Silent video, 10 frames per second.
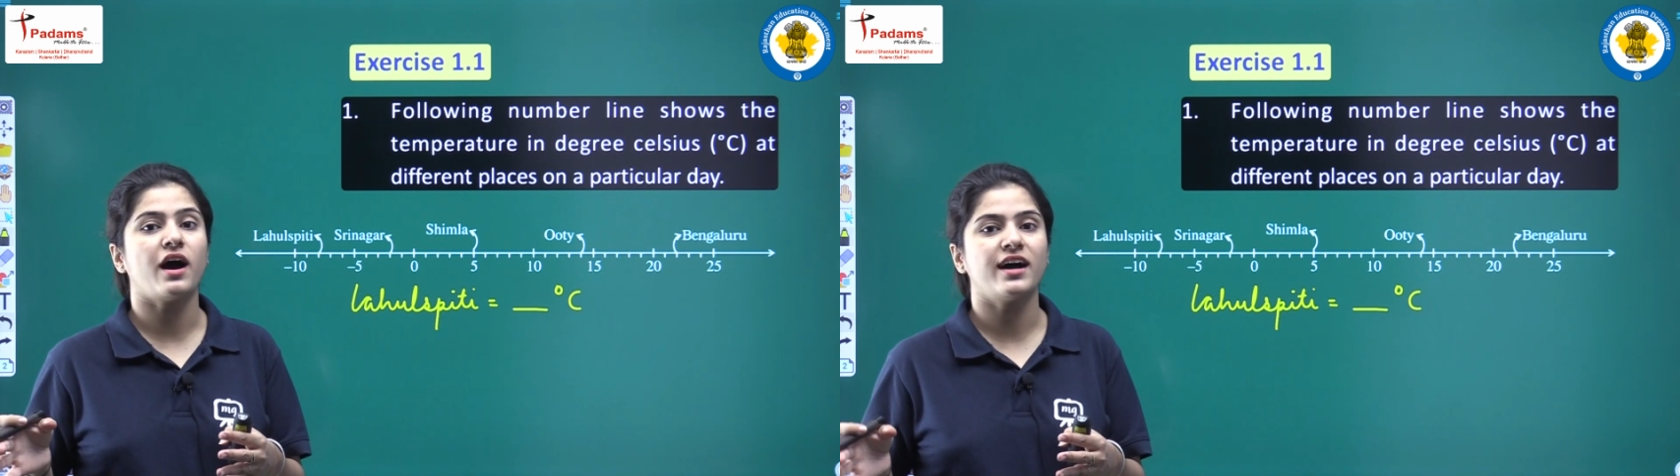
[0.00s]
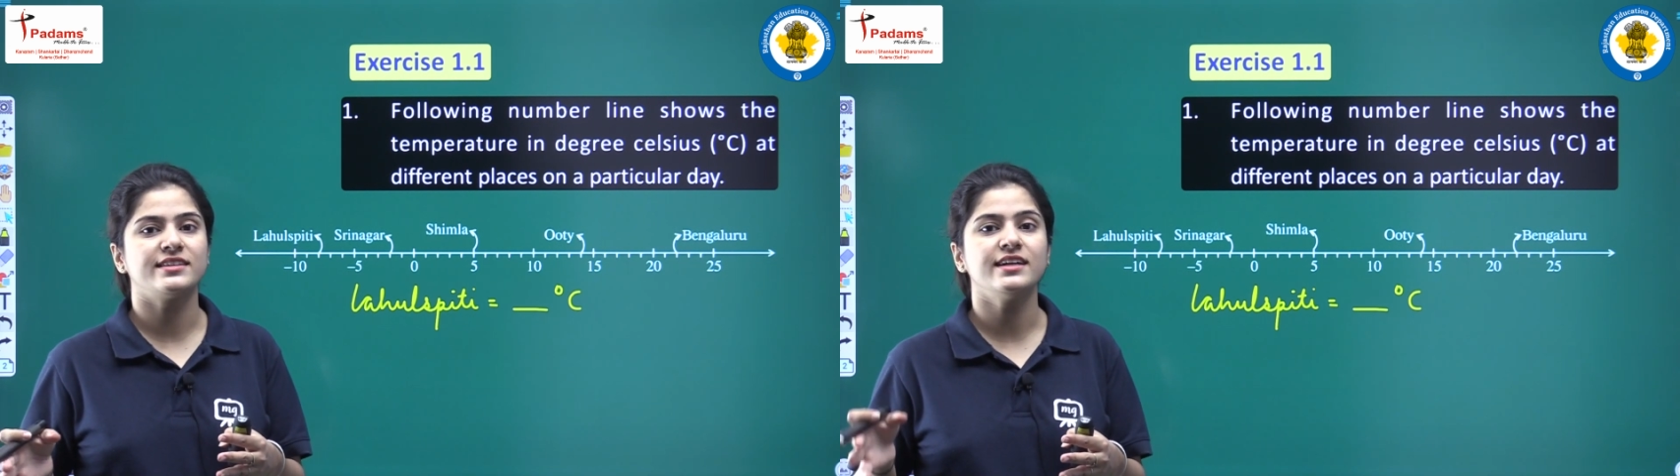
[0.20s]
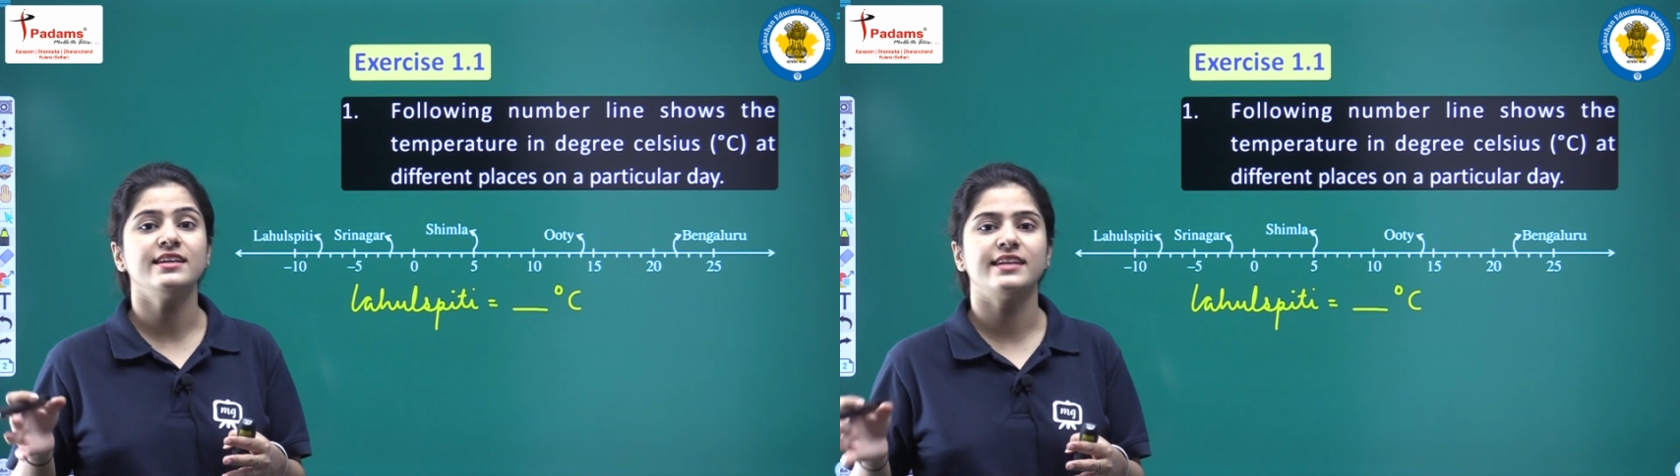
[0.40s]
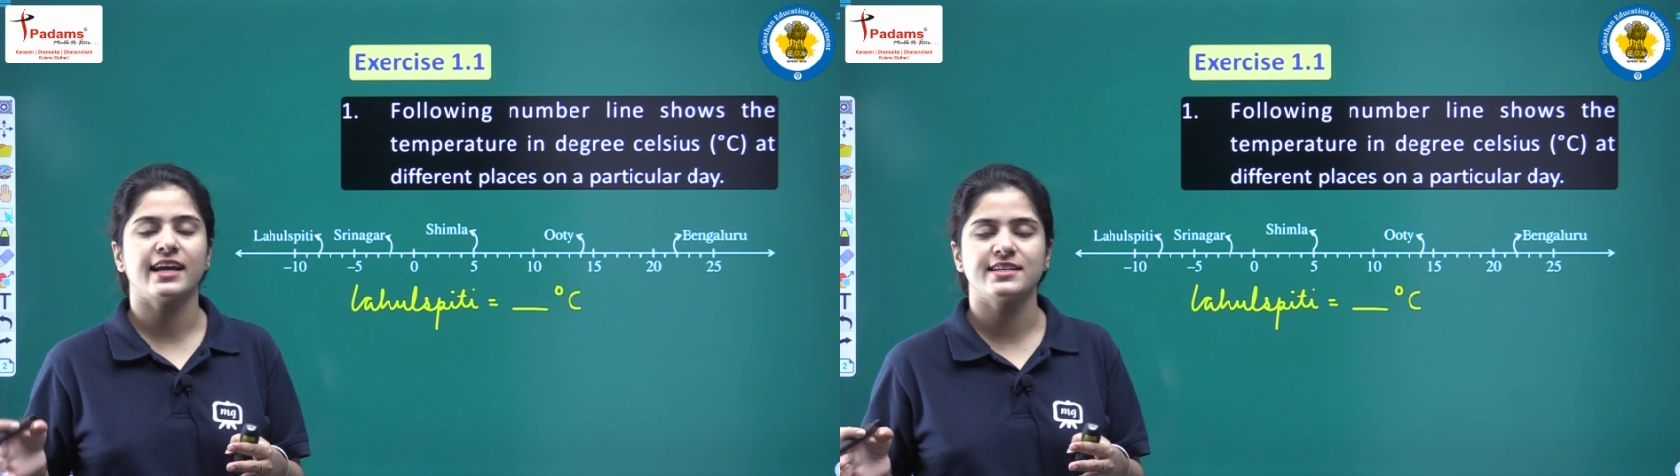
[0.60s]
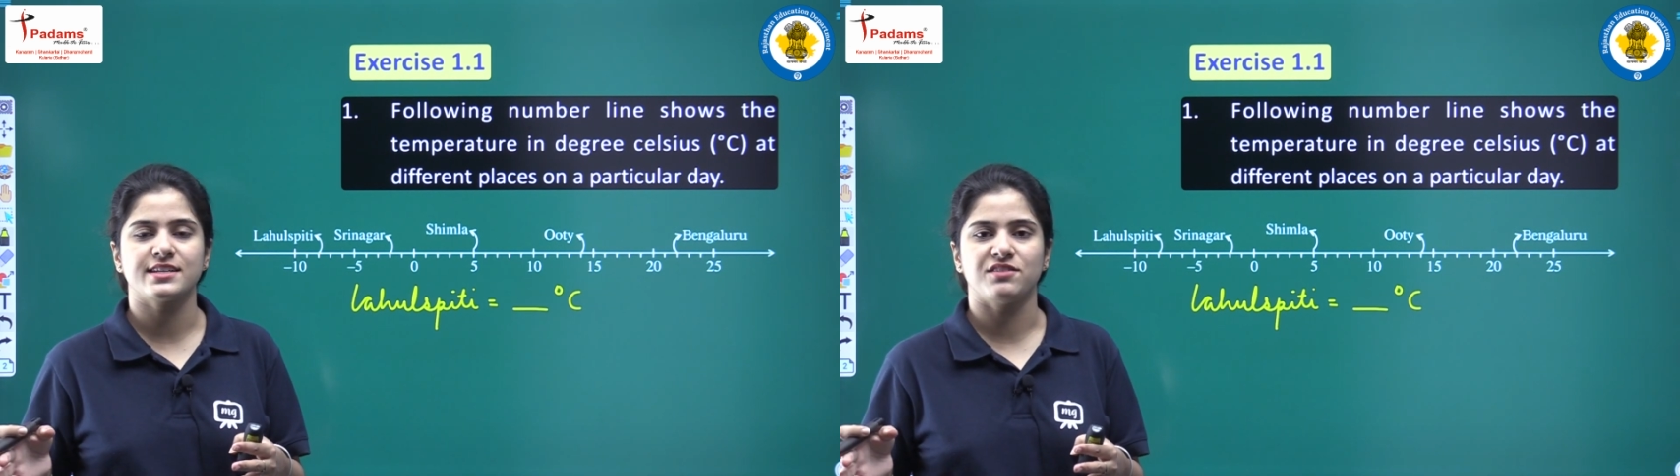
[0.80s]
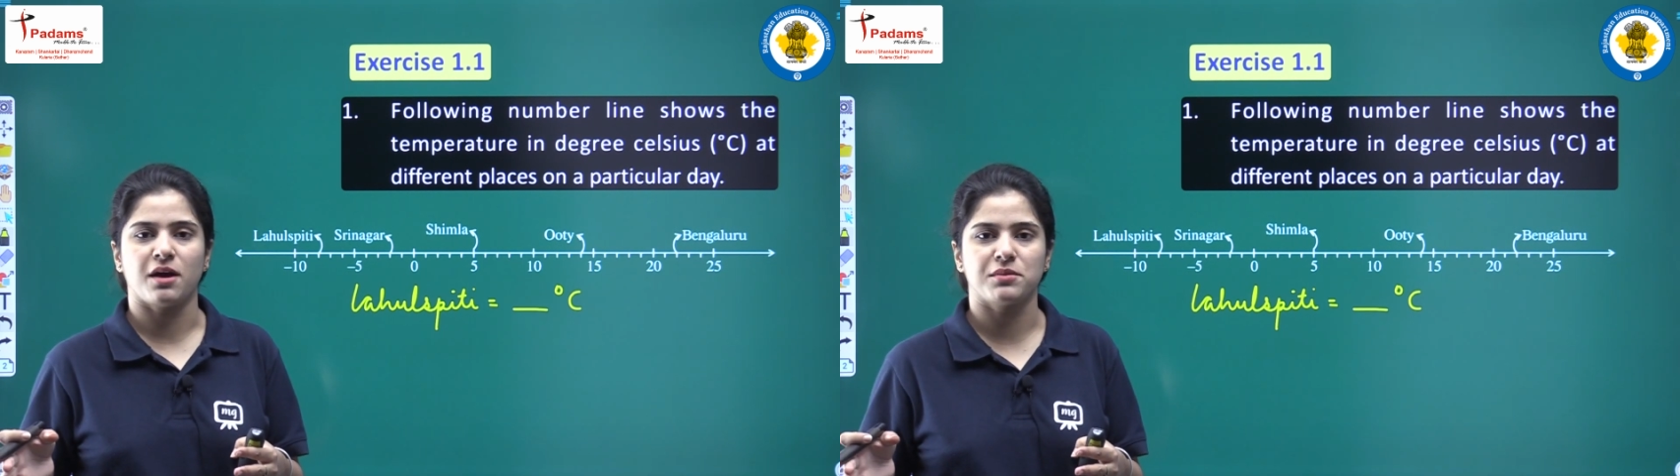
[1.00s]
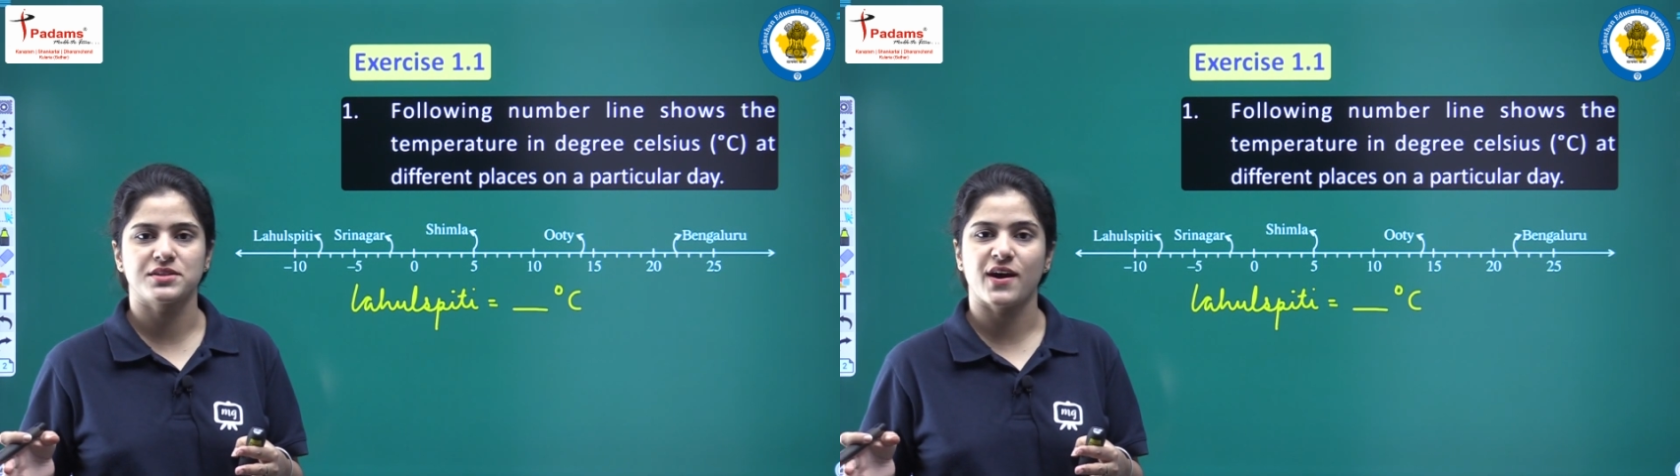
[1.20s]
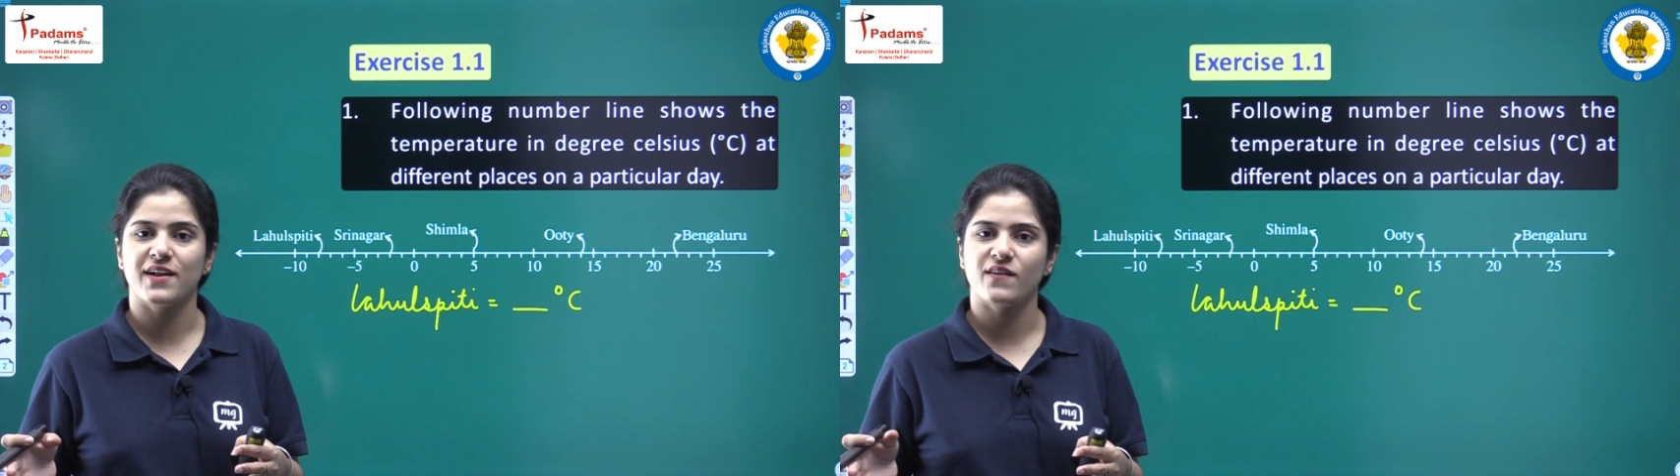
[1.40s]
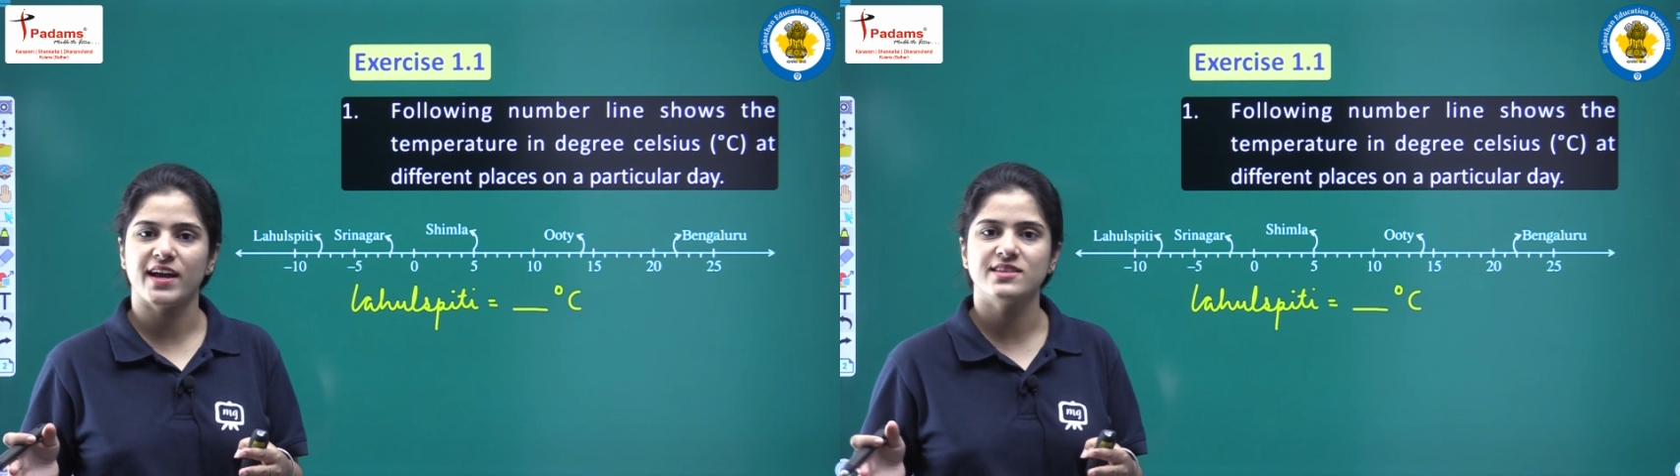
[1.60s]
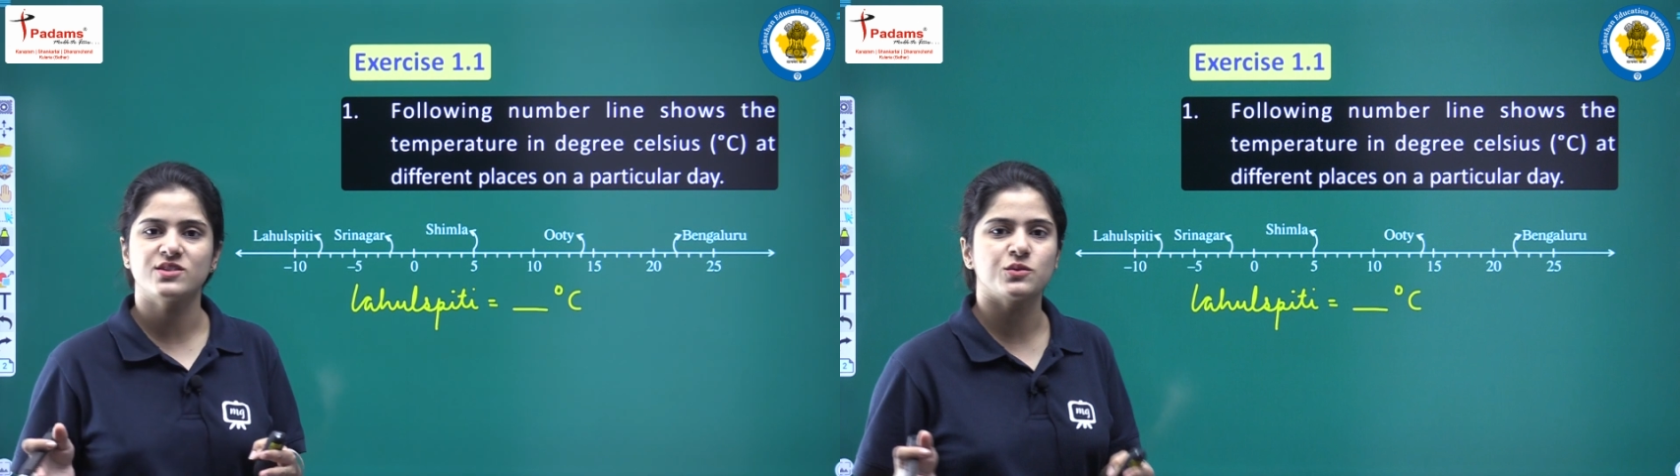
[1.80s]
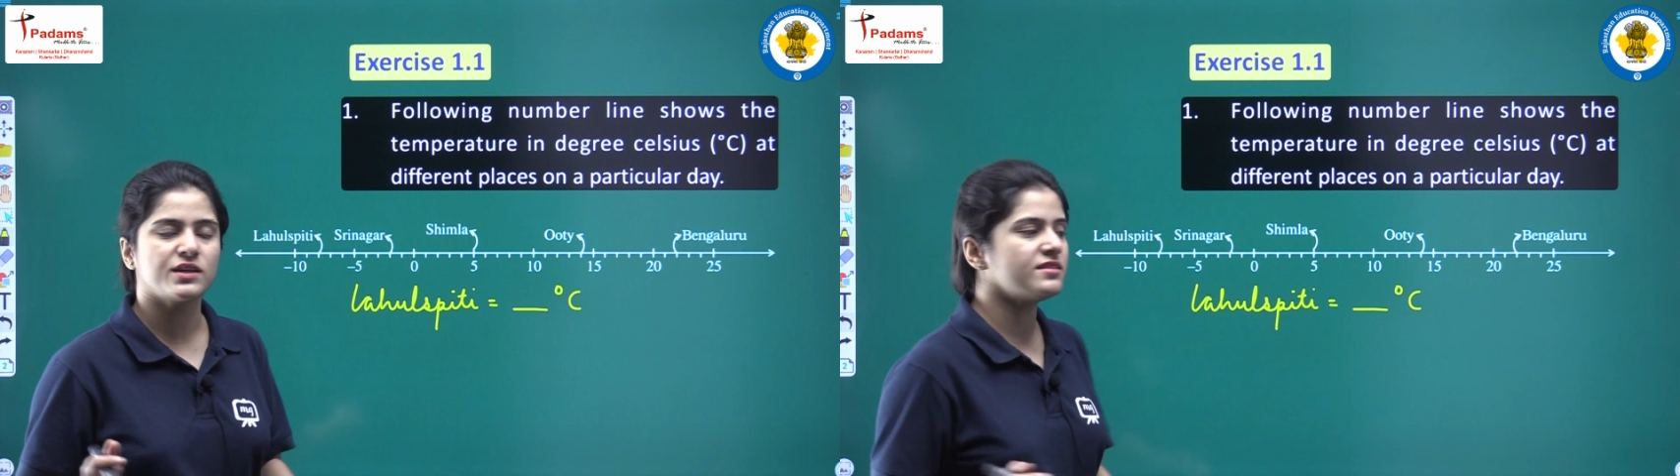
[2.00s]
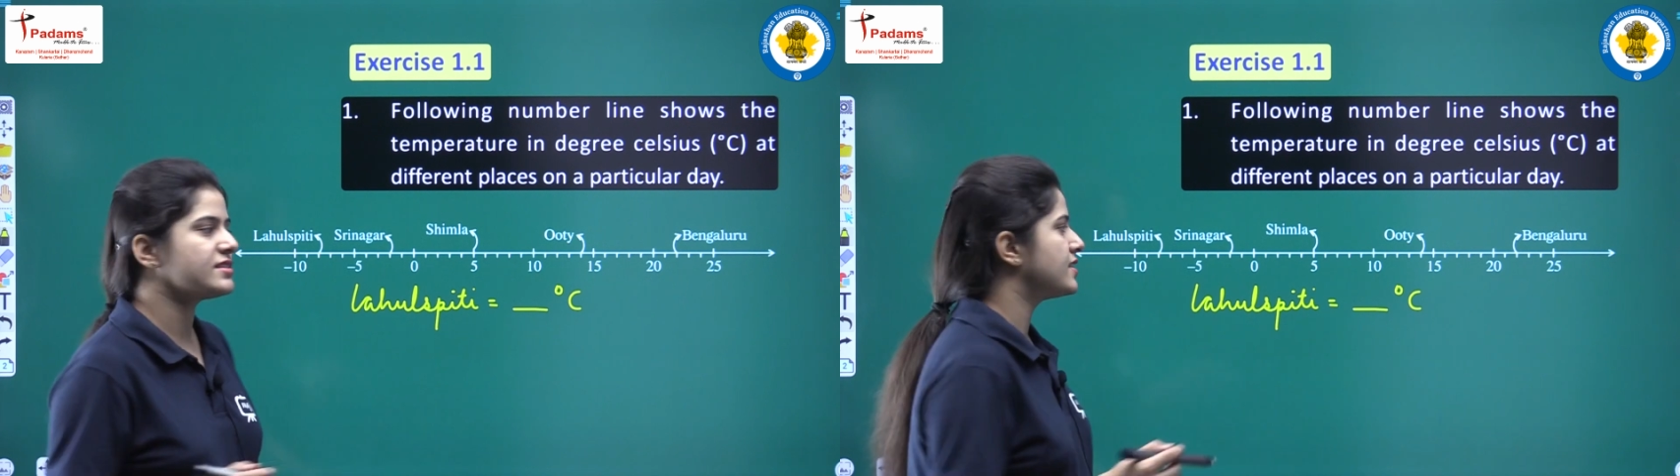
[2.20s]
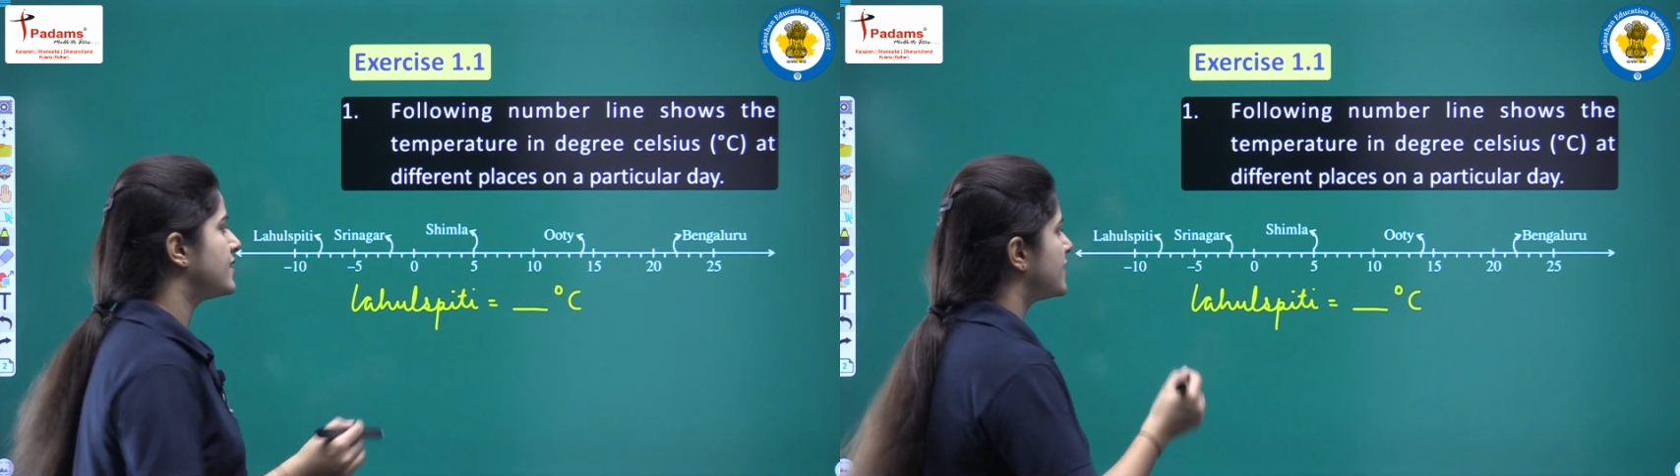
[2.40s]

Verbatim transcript: are the negative numbers alright students.